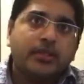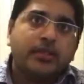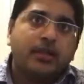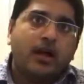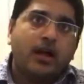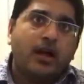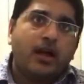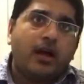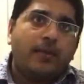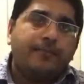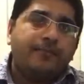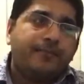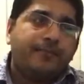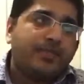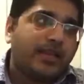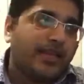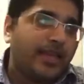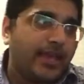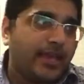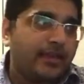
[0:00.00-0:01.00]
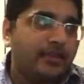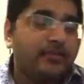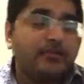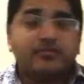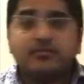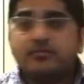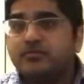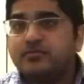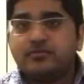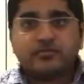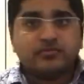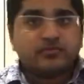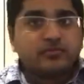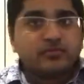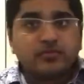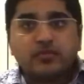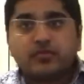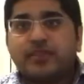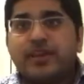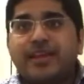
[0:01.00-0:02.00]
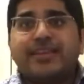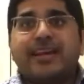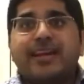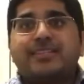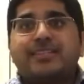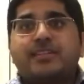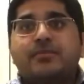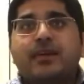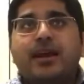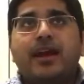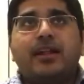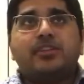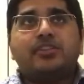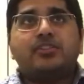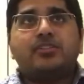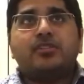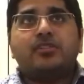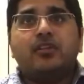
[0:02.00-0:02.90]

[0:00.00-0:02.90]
Again, fantastic match.